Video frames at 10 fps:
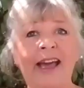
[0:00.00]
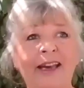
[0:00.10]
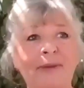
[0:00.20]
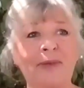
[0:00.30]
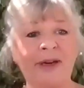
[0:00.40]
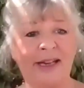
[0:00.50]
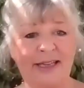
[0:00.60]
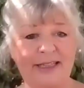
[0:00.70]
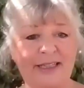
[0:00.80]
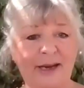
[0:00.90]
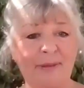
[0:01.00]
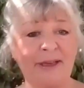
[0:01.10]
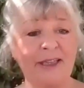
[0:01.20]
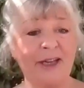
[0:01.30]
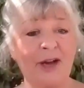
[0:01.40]
had a brilliant time. I
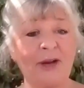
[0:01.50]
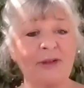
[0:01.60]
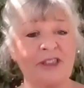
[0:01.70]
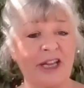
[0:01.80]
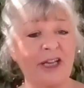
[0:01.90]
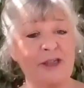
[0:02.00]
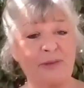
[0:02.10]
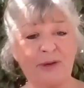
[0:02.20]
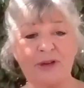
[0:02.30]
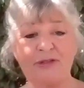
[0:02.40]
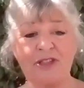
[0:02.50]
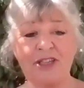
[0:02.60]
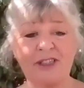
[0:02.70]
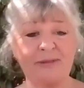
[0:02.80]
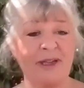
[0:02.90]
did a whole sketchbook of
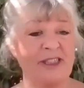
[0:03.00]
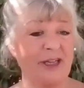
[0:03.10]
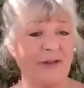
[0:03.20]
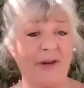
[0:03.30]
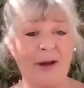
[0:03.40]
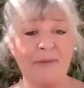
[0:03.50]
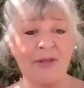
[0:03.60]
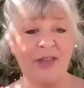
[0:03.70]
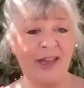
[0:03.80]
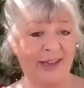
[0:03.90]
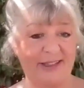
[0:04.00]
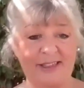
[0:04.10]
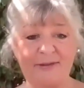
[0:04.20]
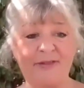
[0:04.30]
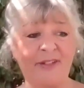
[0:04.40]
just messing around with the
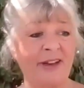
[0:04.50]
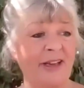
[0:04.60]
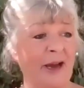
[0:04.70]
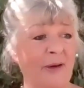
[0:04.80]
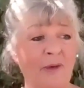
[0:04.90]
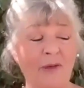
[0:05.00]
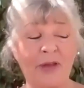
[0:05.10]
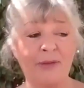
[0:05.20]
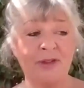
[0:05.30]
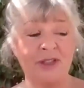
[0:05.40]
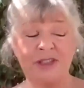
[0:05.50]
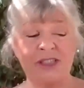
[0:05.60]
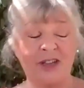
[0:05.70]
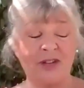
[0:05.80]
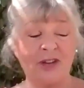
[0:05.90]
inks and finding out what they would, because
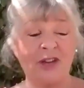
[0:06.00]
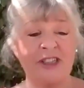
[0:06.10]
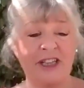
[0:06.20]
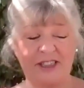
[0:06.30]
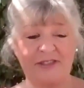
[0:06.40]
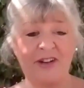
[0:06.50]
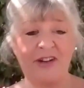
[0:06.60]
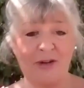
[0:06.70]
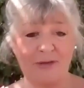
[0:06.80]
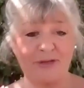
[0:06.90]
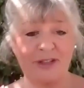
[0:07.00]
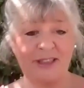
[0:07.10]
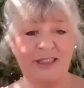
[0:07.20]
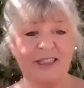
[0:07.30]
I don't use inks very often.